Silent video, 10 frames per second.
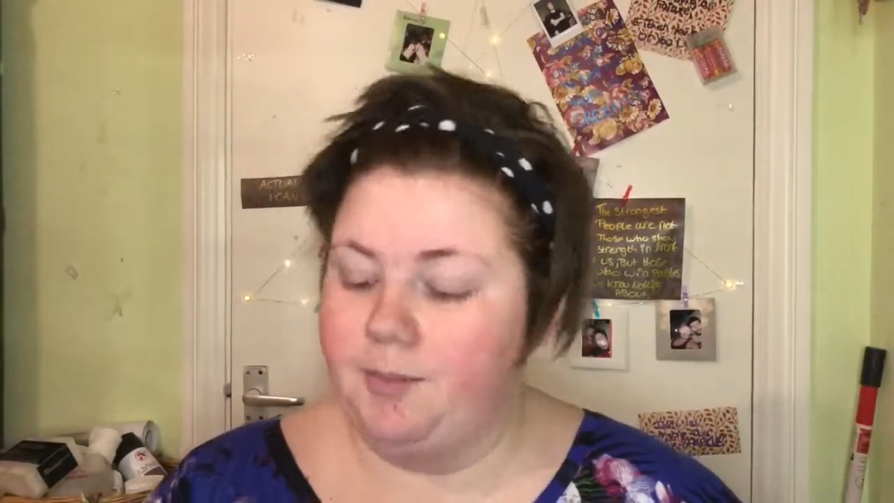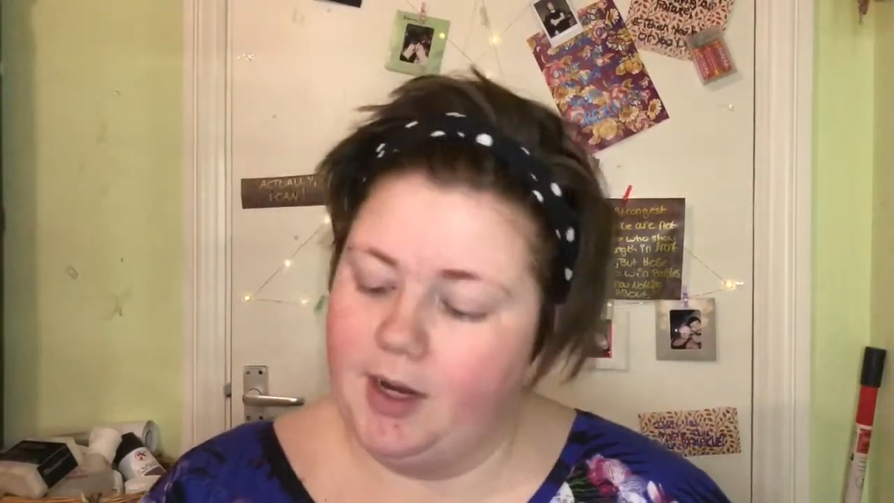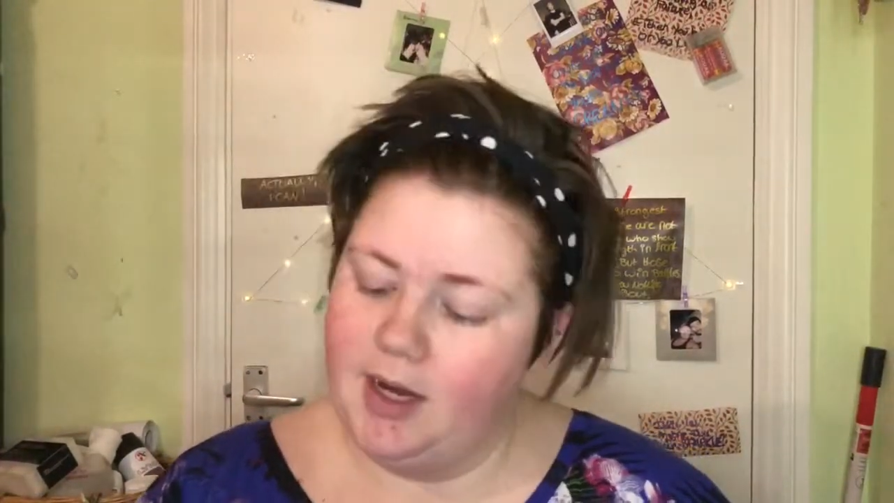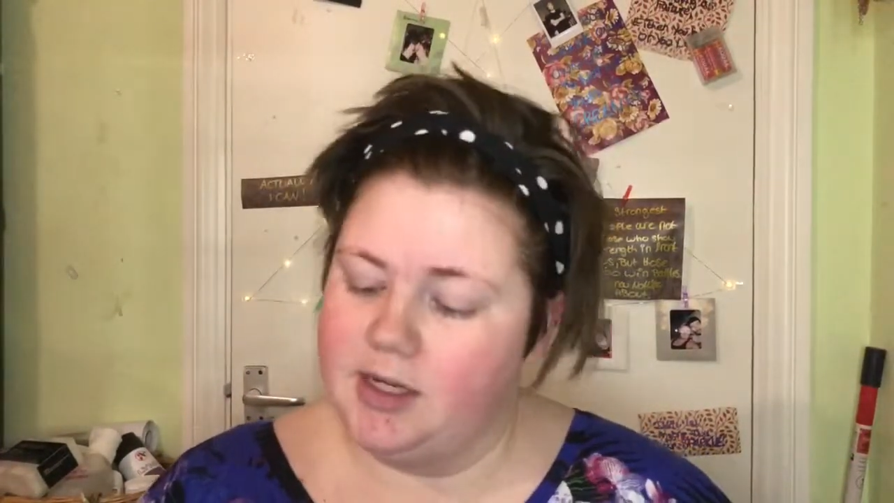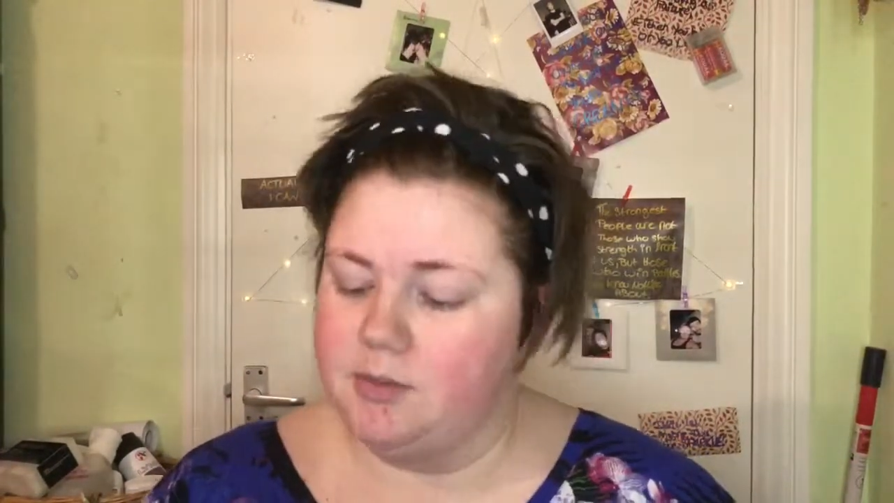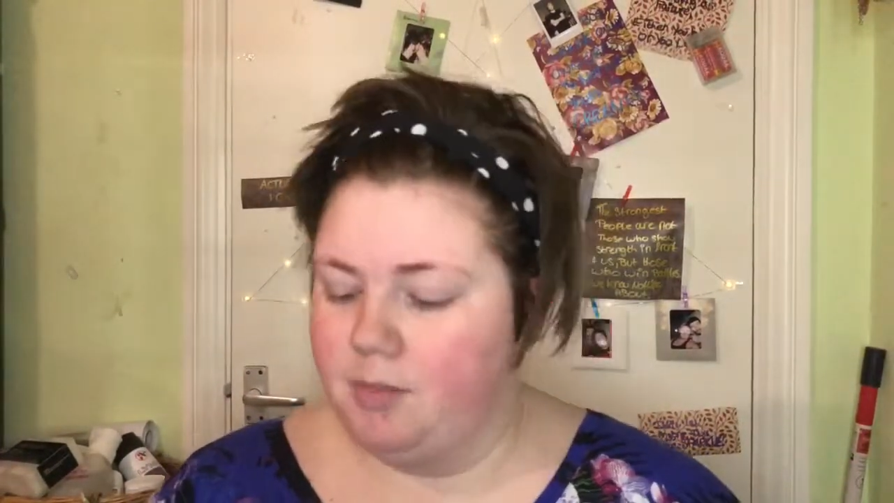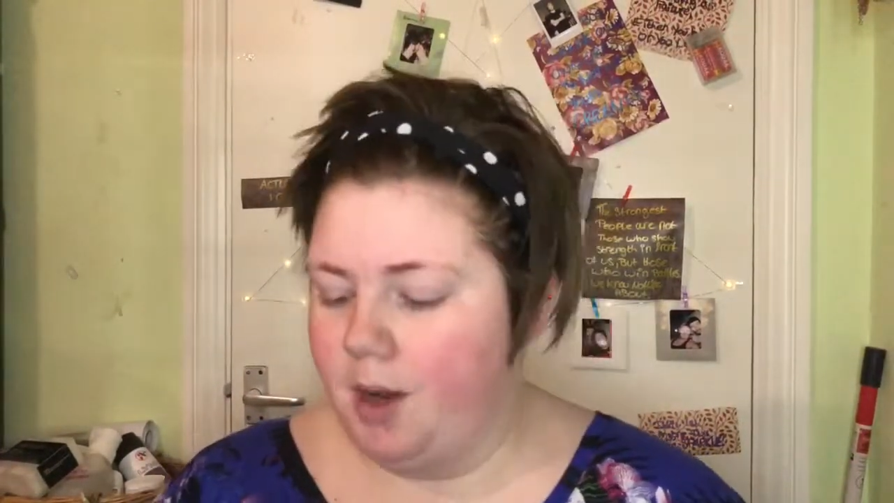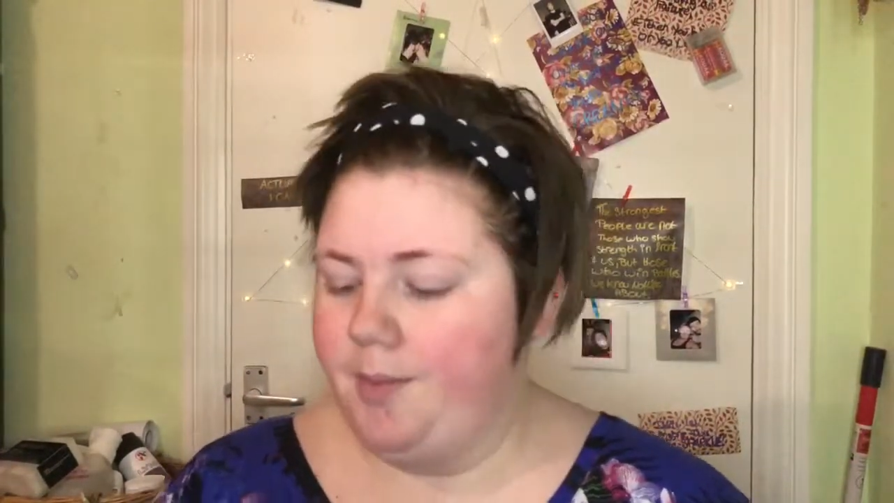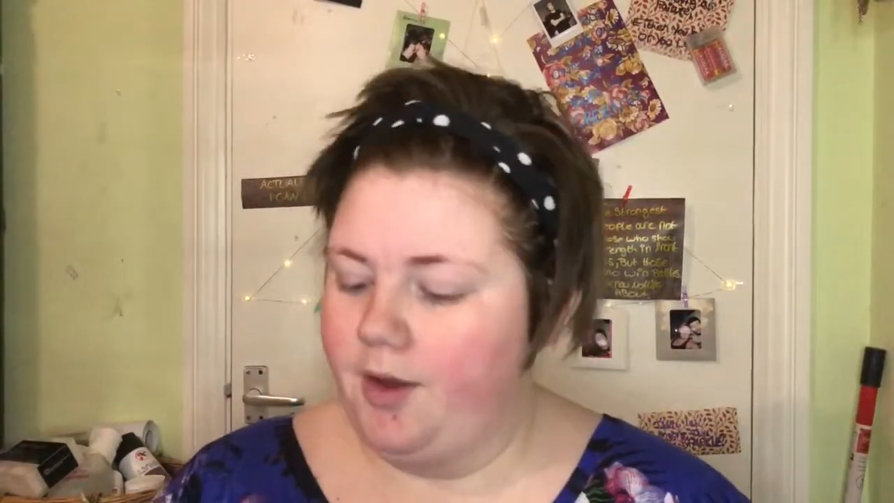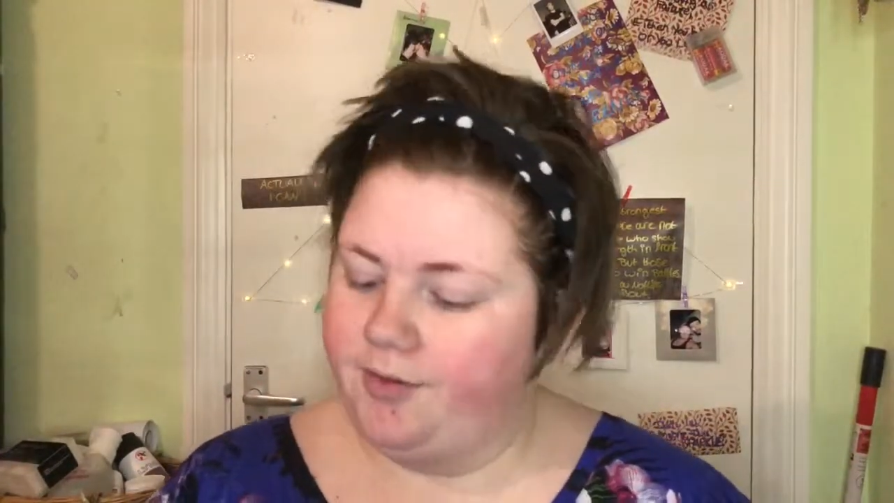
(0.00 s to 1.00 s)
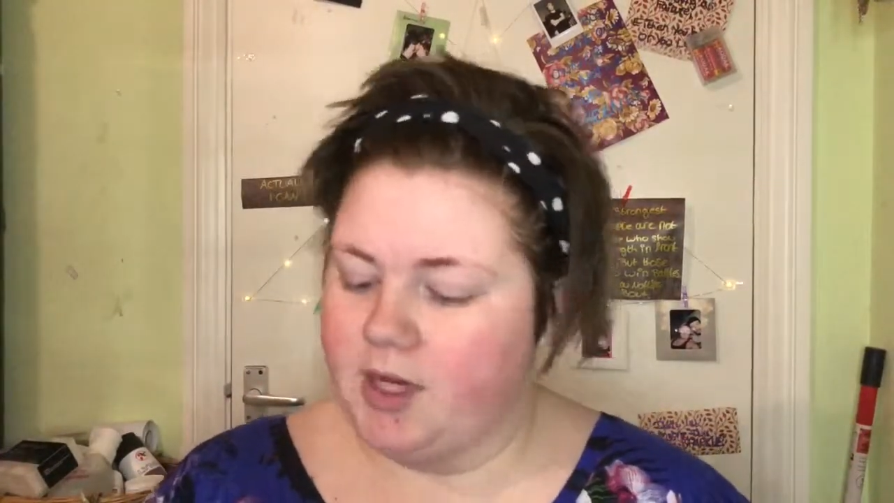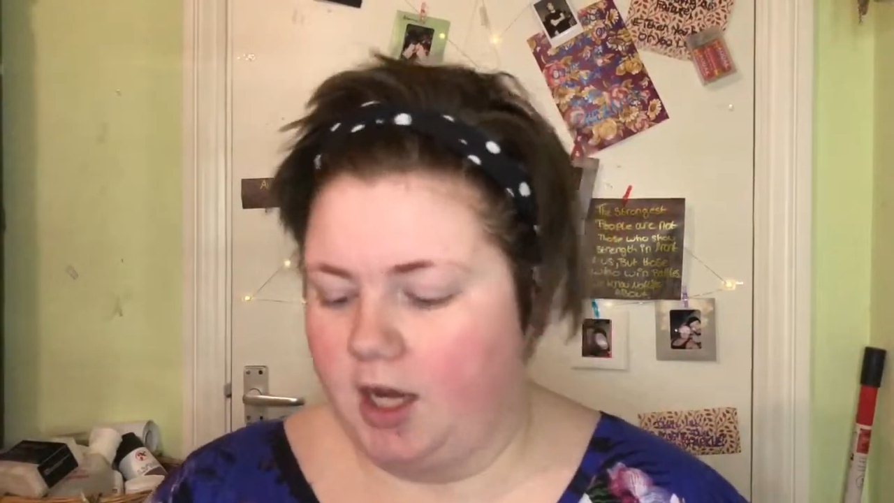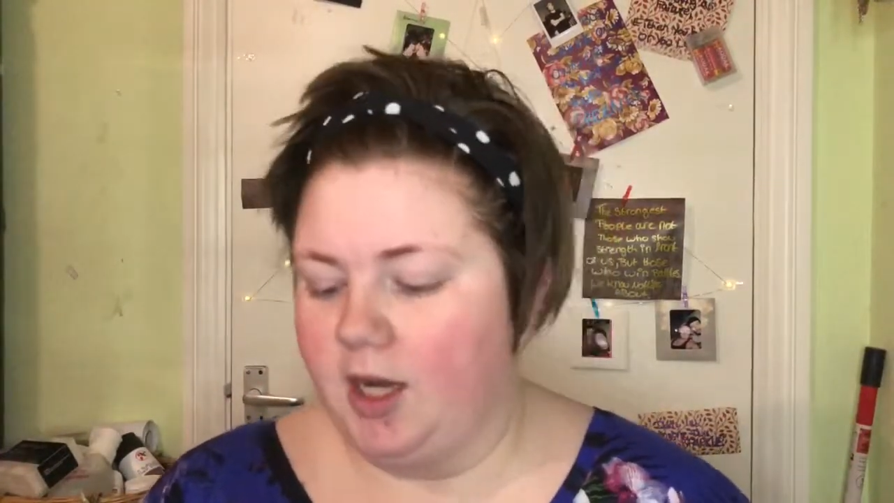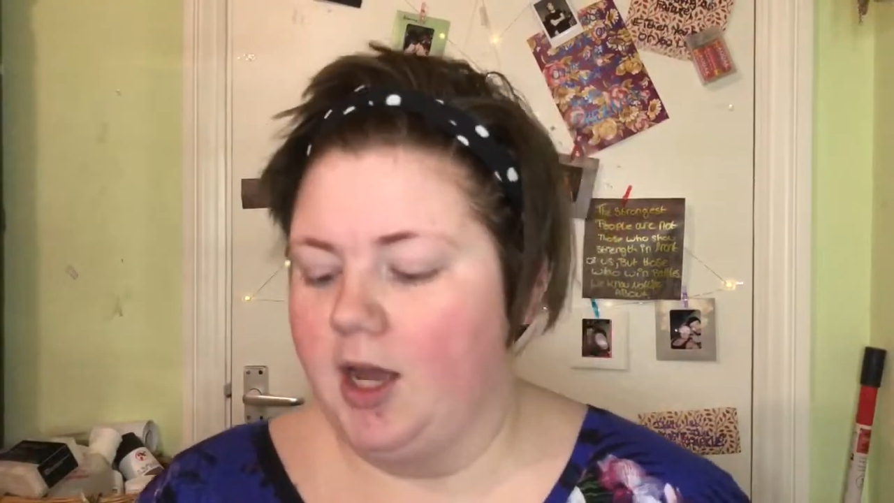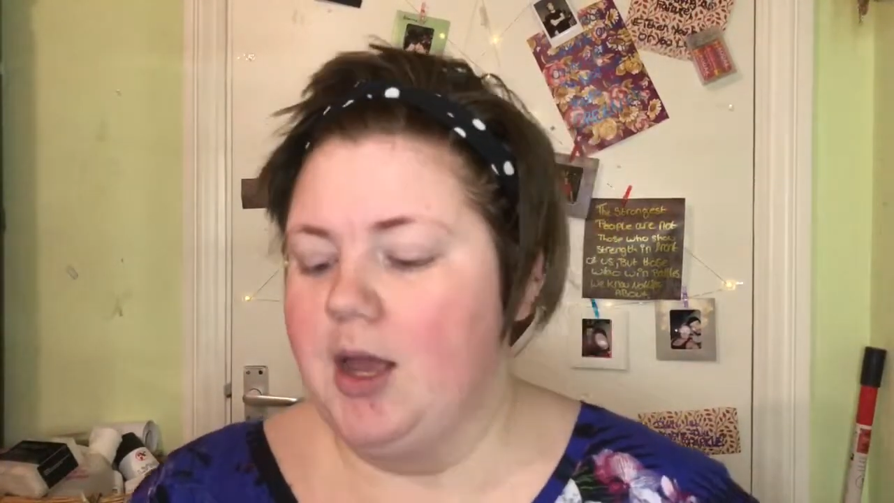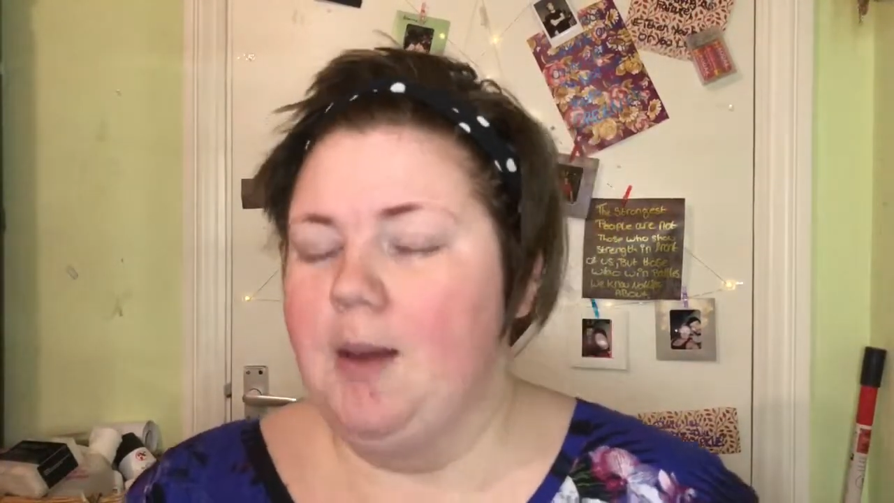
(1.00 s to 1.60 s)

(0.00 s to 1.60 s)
PS My Perfect Colour